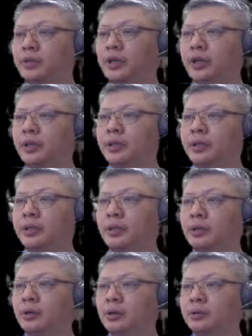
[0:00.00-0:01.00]
cannon
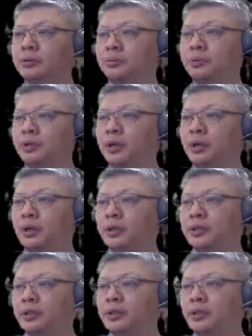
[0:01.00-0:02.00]
and horse will be now
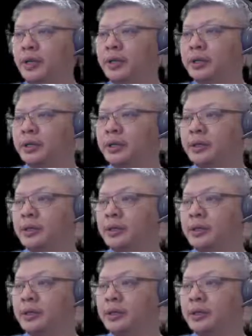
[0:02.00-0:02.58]
under attack.